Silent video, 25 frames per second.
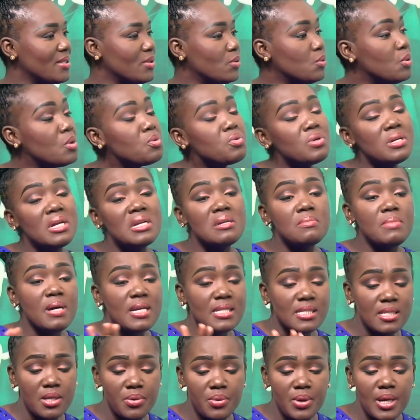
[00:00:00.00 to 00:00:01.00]
We're going to my
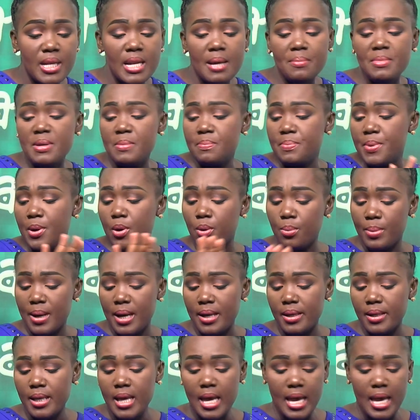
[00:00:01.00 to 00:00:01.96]
series, and I'm in Pelba,